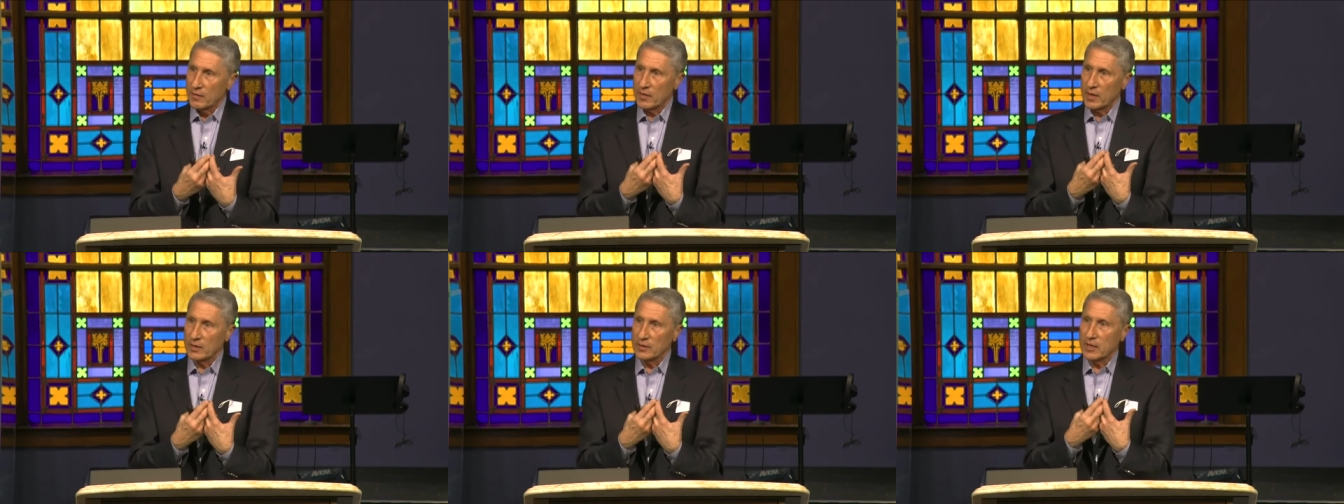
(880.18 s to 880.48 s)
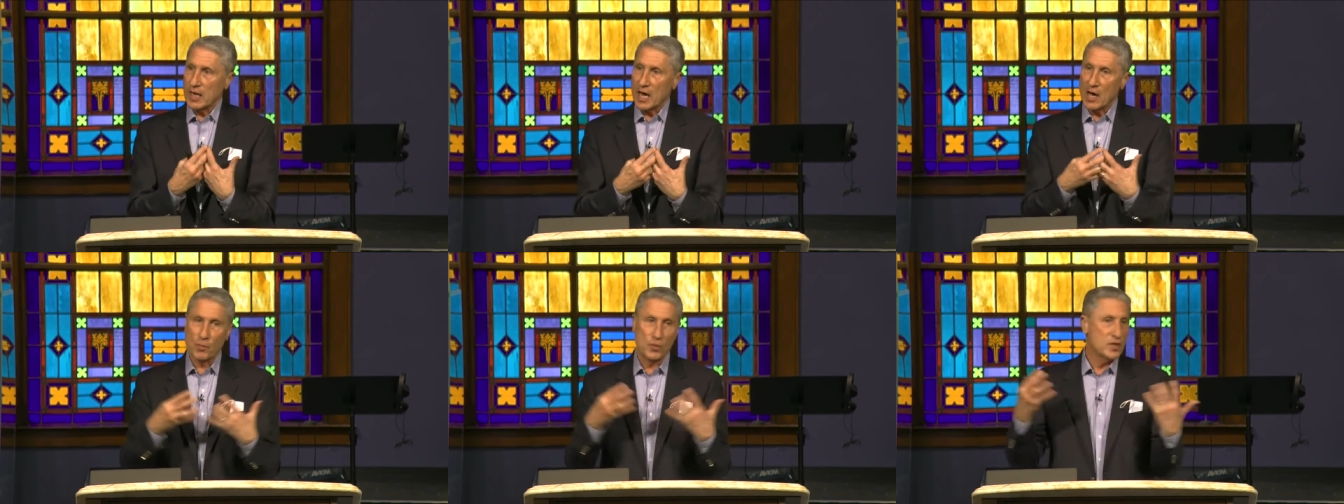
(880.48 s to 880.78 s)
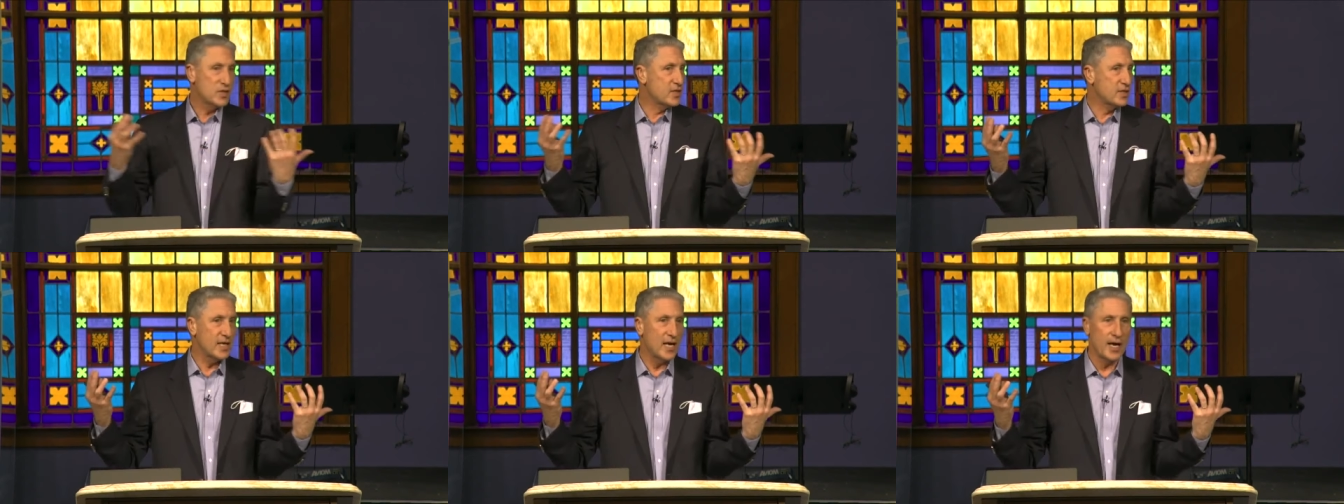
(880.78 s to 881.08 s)
then God
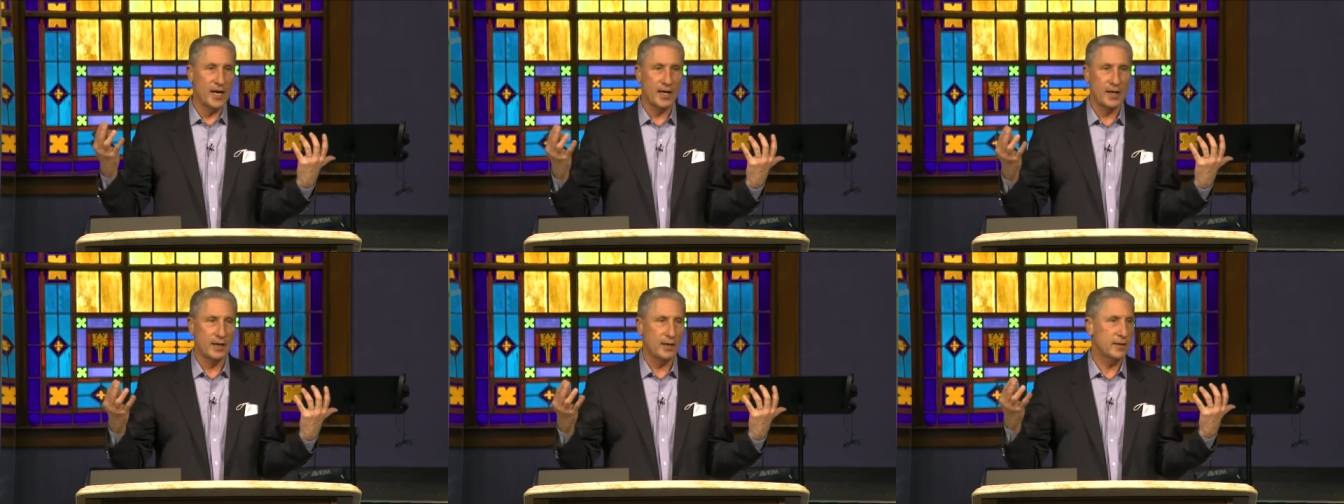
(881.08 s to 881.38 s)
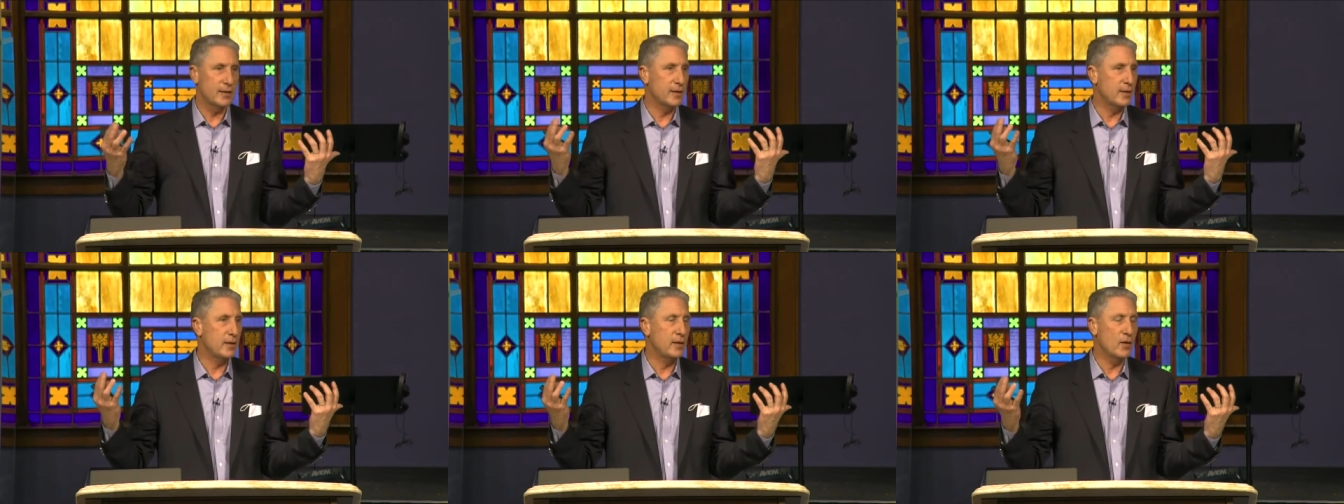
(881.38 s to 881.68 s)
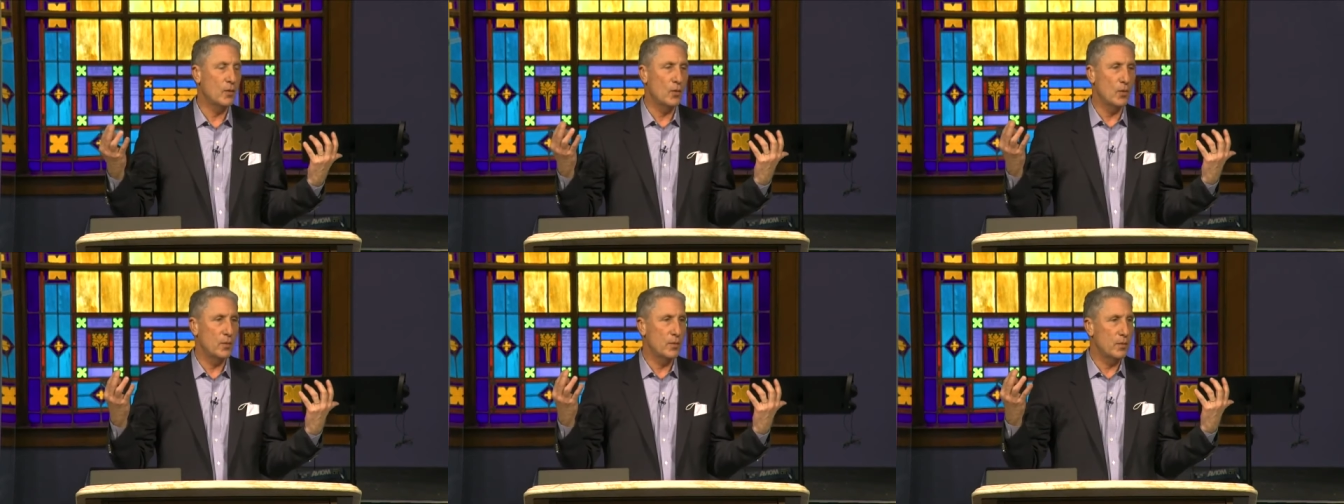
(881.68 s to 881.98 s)
would say, you
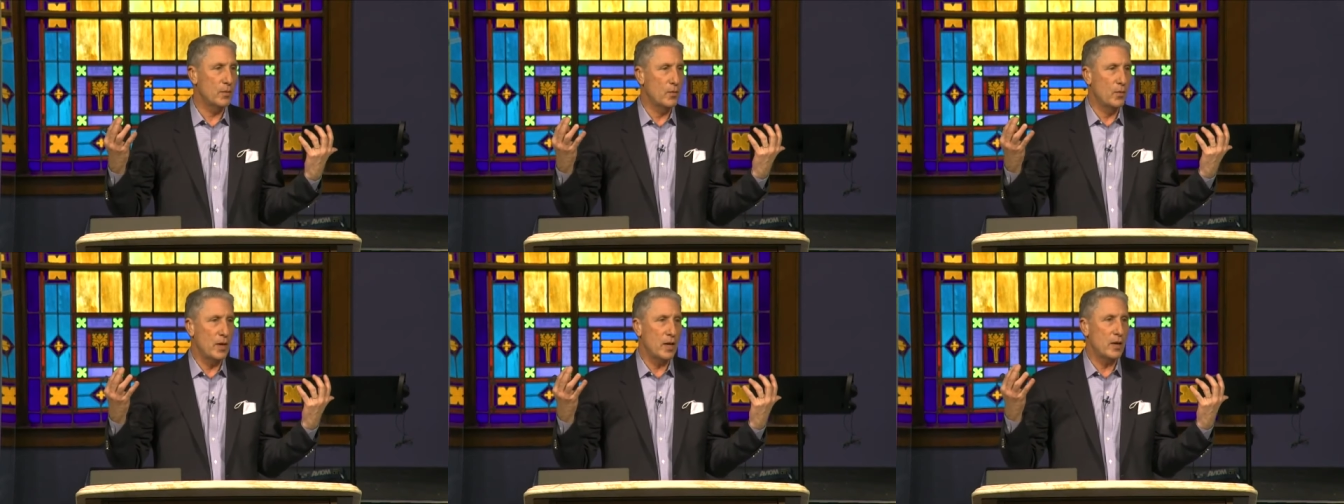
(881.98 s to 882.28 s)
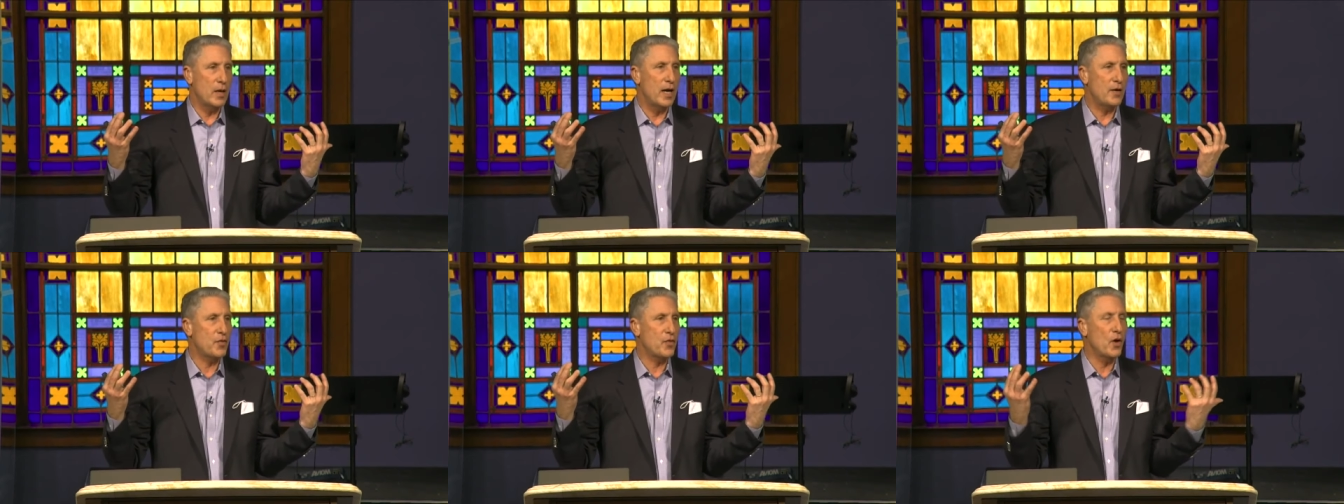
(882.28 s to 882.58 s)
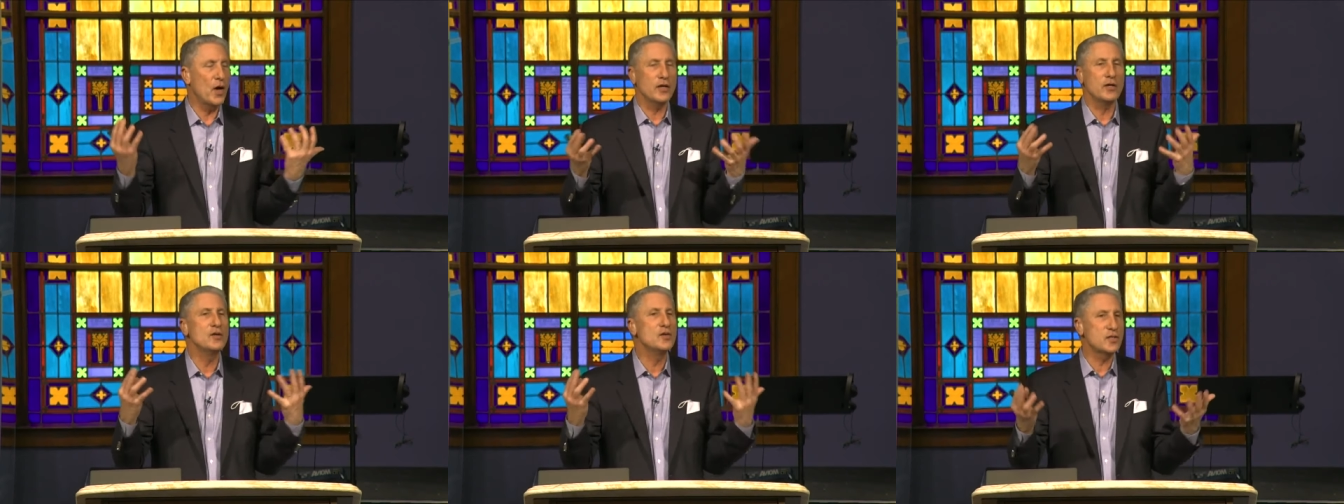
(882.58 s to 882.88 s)
know, what, I
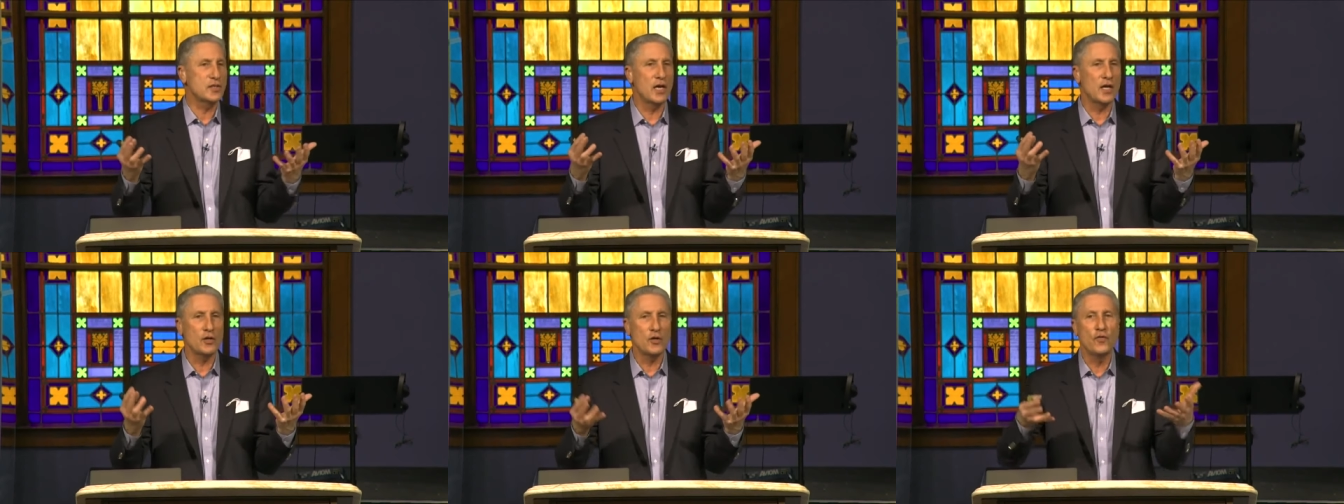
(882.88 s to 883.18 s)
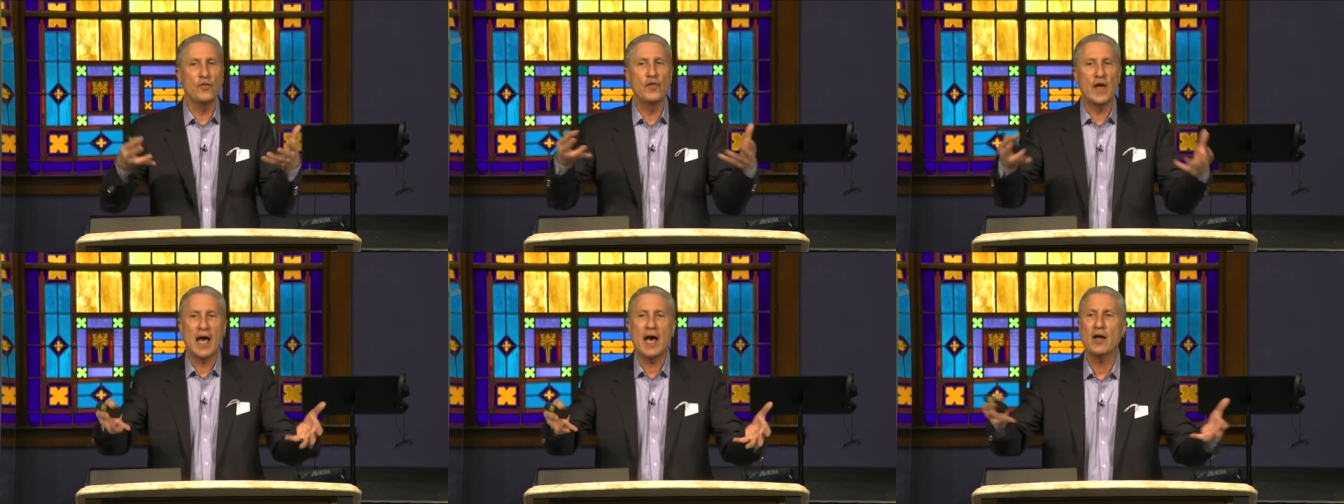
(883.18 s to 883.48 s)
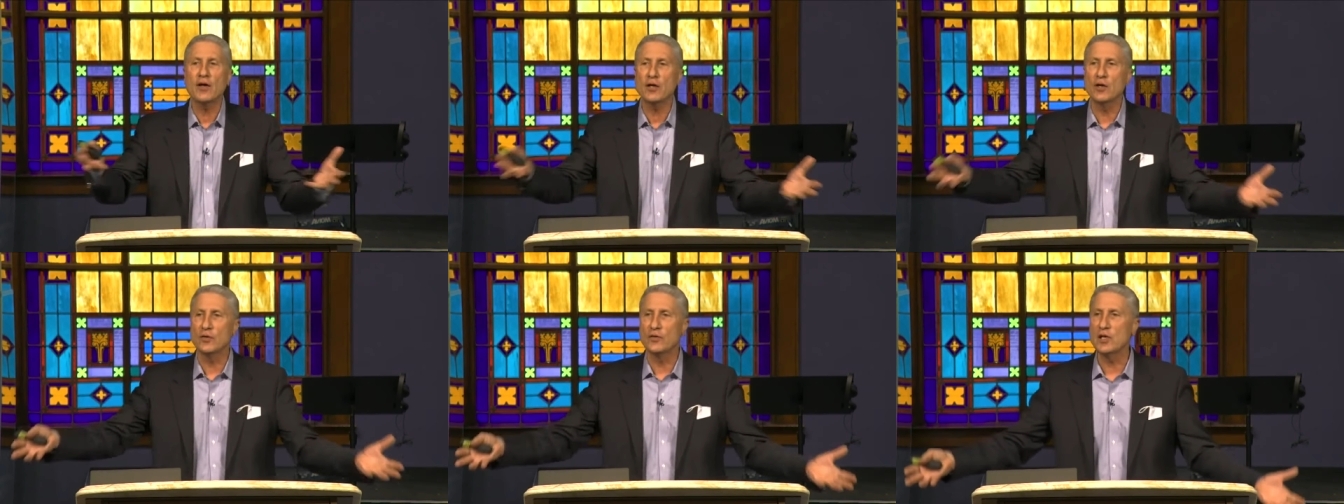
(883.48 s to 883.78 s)
thought you said you
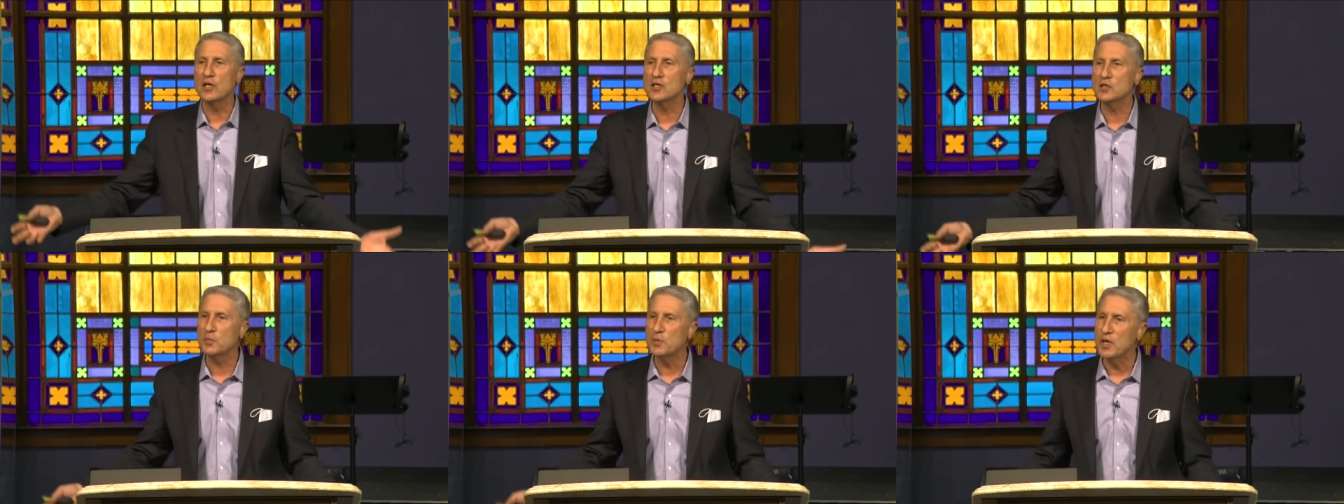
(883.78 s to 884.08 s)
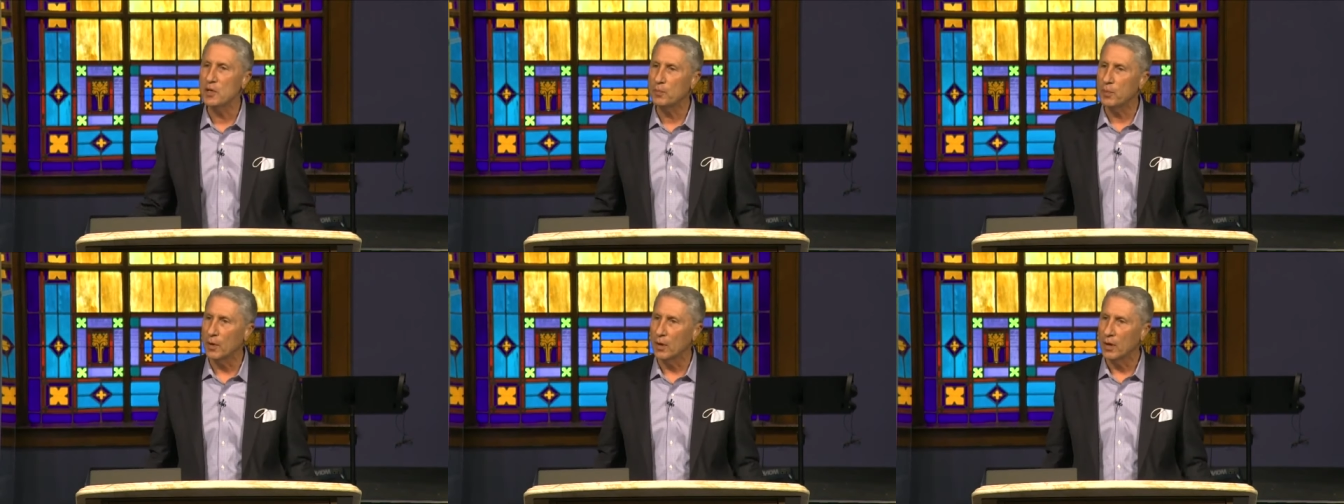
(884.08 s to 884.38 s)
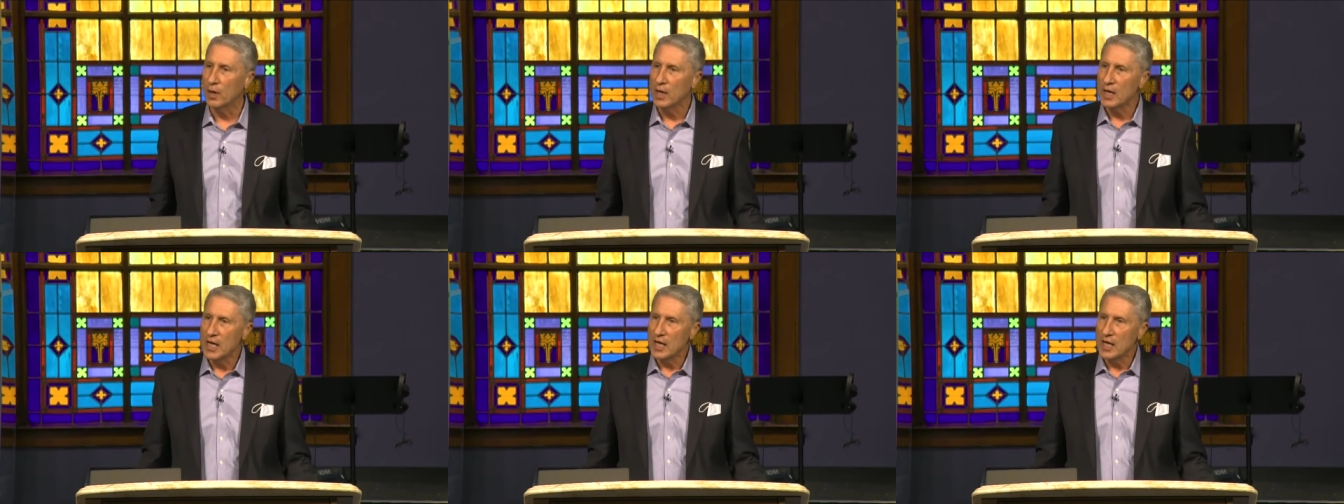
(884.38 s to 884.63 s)
valued these people.